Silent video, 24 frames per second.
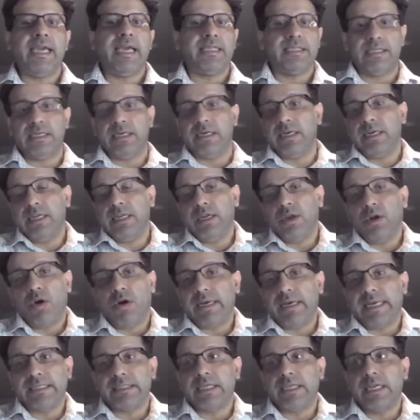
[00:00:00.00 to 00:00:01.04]
and suddenly
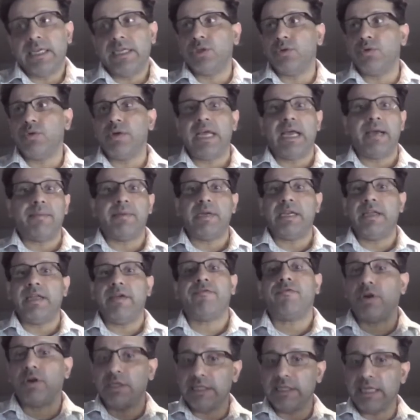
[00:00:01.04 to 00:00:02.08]
lock escalation could happen
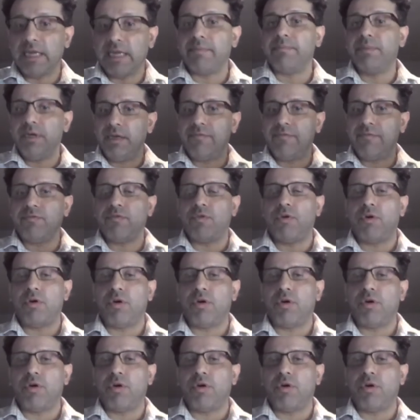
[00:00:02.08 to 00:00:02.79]
if, for example, if